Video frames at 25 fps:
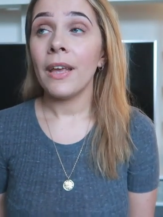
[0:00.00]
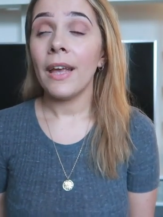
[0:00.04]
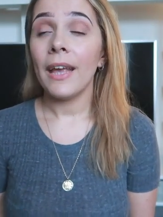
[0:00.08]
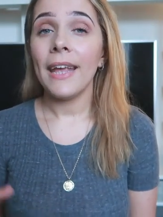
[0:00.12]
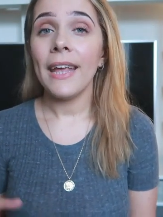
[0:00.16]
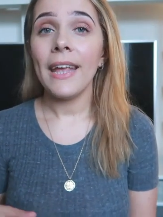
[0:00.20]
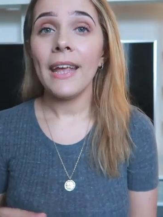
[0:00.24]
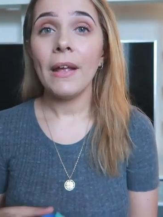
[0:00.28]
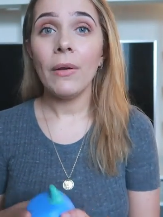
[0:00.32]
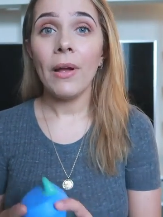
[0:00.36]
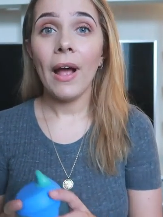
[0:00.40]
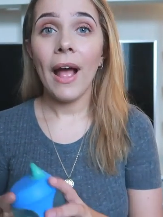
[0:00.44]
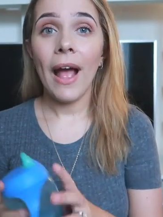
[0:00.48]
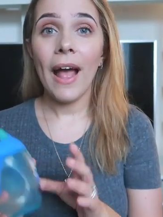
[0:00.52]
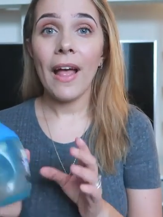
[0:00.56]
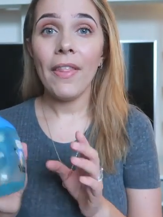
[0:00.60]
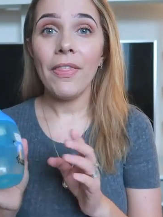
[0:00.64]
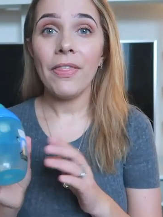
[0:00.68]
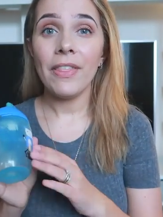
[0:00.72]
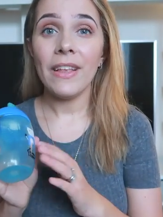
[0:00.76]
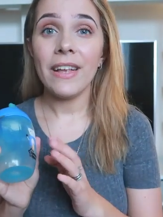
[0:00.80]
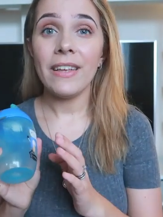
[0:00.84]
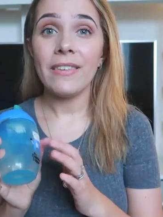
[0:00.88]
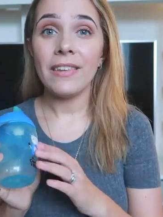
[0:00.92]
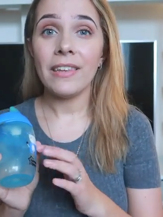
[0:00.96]
he
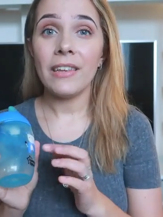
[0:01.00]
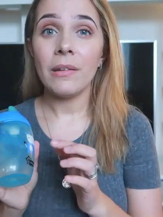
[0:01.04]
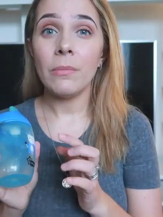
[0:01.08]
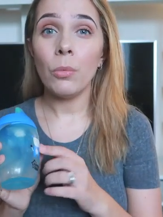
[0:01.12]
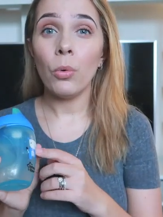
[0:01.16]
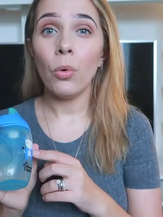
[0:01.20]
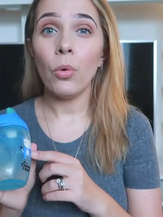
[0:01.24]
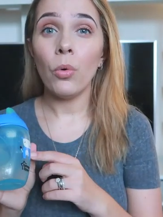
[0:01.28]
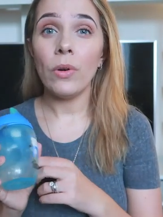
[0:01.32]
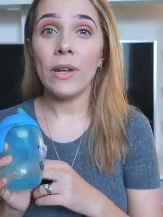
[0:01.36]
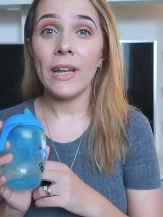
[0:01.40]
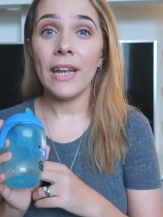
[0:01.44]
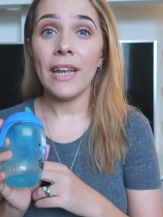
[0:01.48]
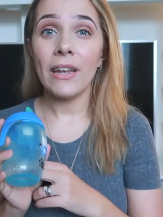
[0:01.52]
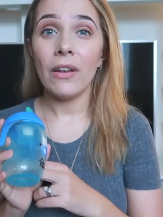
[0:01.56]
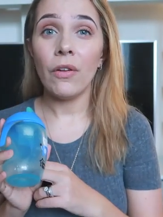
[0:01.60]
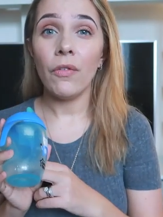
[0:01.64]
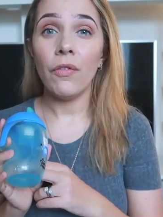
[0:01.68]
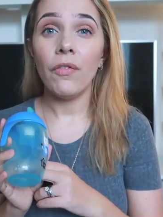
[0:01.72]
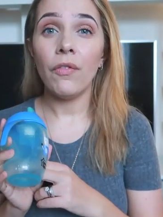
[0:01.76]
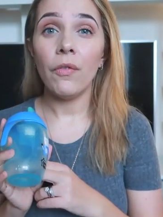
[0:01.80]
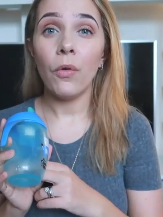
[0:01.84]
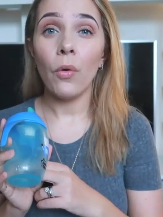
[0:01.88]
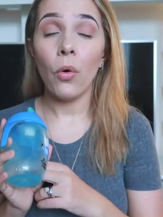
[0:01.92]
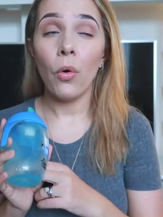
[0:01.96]
had these in the
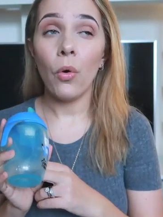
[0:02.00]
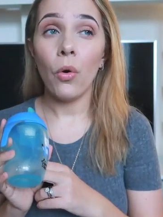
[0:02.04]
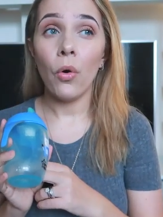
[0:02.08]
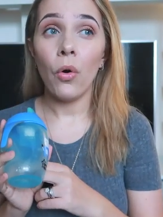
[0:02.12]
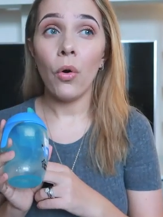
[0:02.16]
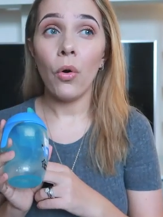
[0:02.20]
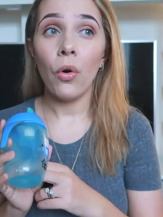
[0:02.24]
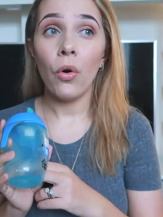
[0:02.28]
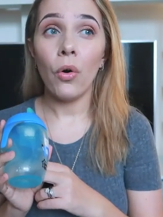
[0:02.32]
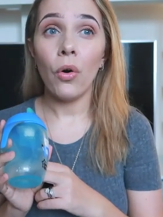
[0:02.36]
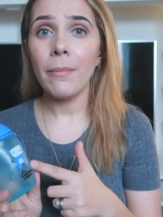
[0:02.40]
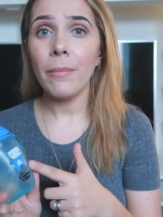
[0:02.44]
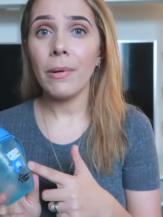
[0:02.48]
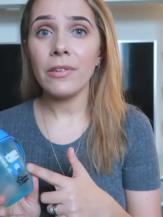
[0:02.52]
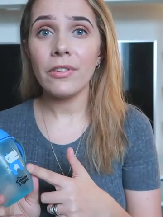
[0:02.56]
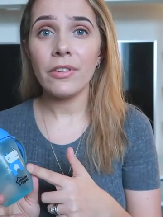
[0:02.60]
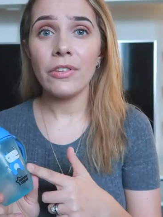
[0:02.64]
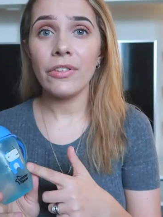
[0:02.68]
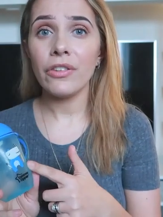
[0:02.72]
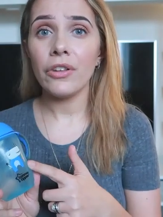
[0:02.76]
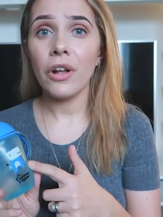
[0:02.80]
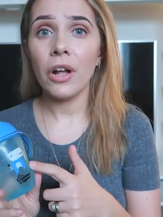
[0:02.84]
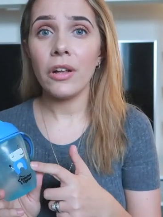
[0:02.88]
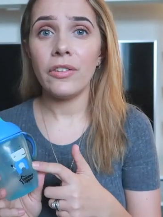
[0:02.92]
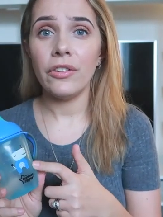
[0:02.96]
morning for, he must
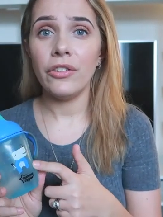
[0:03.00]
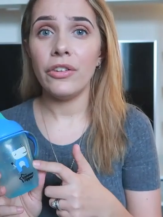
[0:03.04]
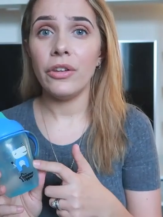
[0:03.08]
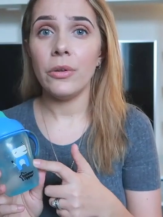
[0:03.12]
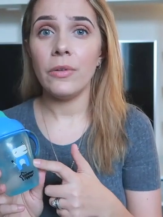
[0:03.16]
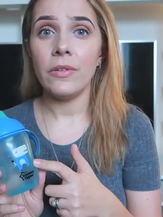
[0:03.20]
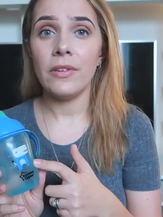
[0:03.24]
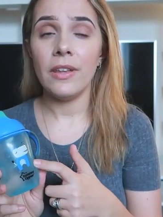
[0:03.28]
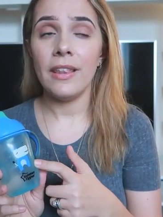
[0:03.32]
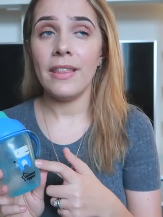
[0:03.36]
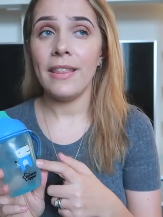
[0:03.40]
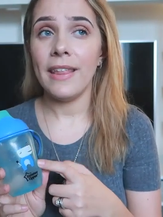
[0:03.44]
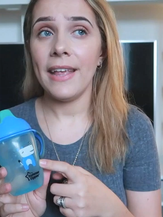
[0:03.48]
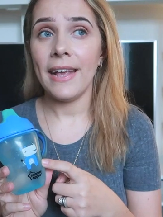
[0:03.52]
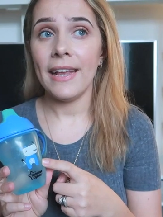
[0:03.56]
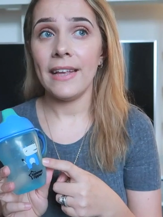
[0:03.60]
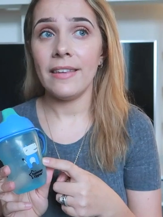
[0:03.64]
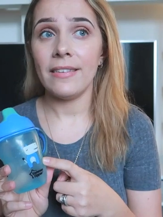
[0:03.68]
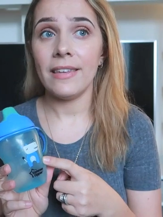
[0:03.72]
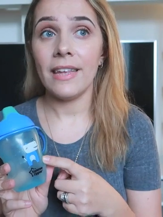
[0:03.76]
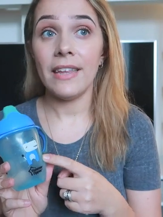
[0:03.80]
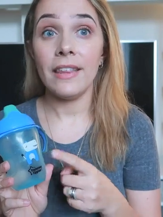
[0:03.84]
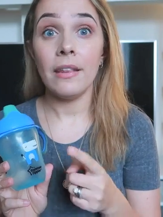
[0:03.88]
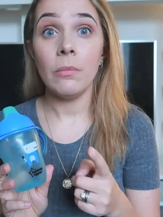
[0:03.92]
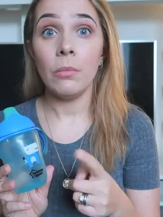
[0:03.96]
have started using
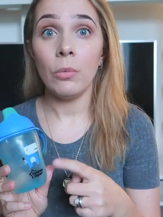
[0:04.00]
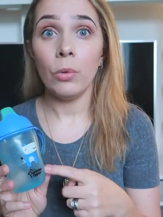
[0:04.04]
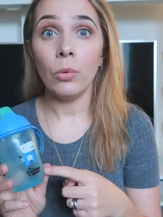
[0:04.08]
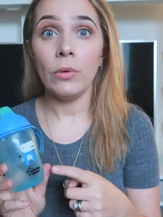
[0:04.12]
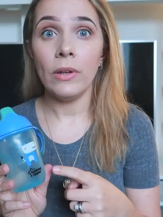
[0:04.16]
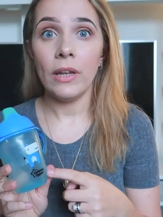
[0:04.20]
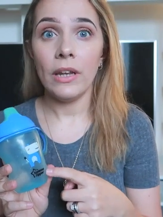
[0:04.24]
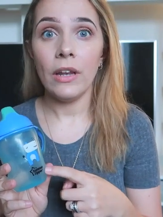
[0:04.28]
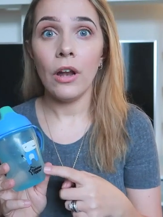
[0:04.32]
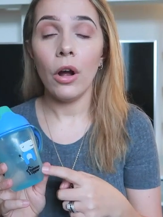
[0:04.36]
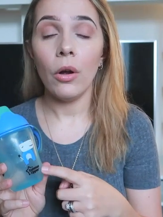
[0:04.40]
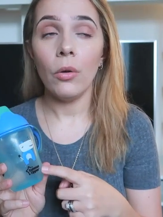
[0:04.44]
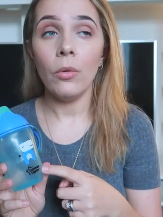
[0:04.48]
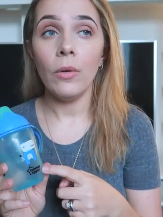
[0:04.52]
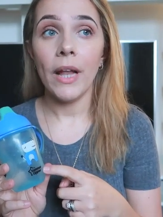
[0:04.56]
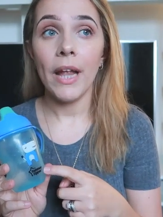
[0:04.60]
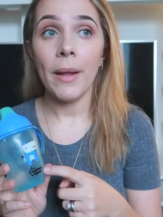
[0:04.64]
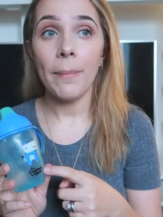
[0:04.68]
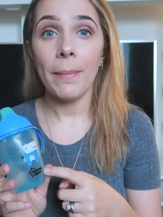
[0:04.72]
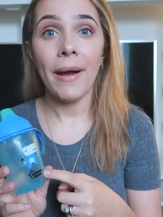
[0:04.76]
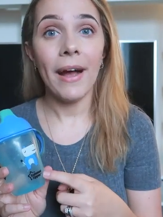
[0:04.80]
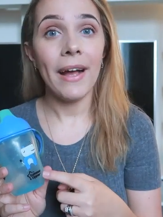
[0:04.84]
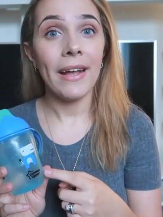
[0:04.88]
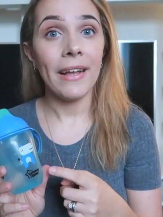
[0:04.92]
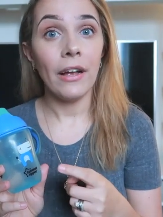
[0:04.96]
this in the morning only
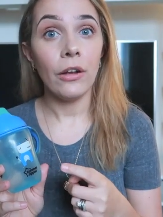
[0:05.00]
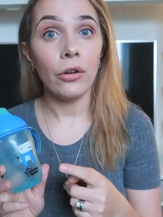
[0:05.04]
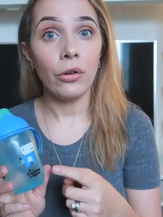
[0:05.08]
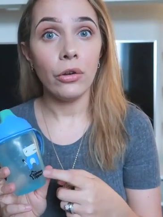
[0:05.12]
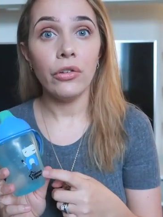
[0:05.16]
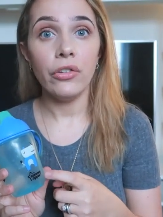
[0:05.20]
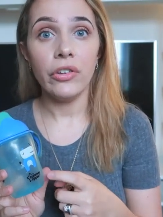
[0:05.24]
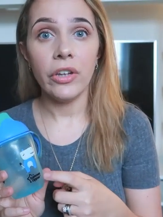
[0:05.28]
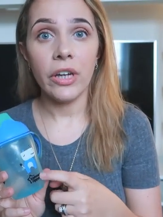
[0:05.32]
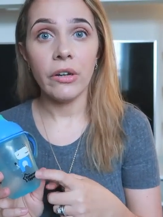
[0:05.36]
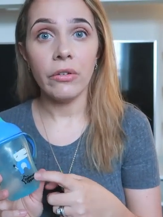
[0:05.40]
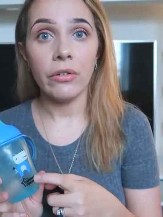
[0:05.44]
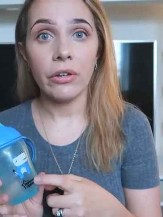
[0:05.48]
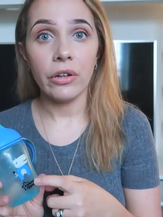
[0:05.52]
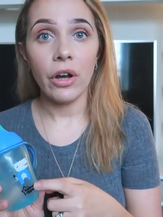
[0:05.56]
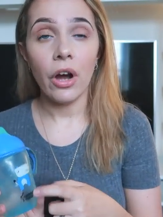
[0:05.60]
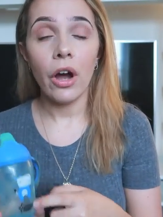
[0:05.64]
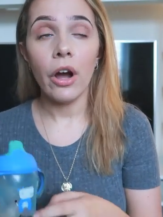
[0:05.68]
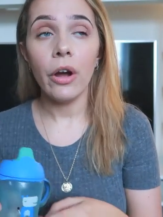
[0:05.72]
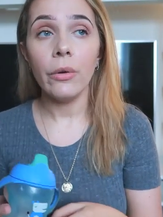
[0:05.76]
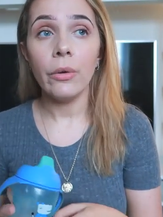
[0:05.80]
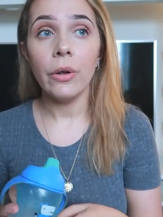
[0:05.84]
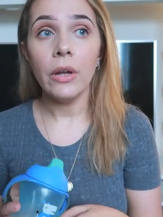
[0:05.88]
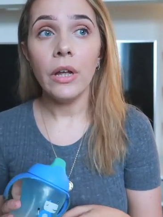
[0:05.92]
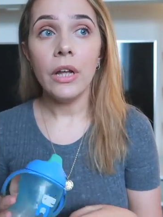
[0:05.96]
about a good year
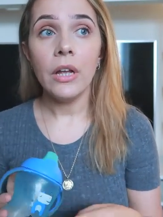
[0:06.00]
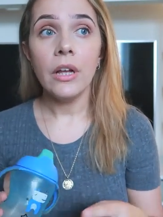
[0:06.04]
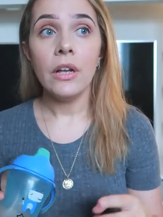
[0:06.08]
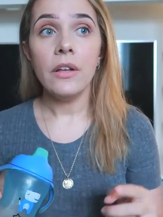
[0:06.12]
ago.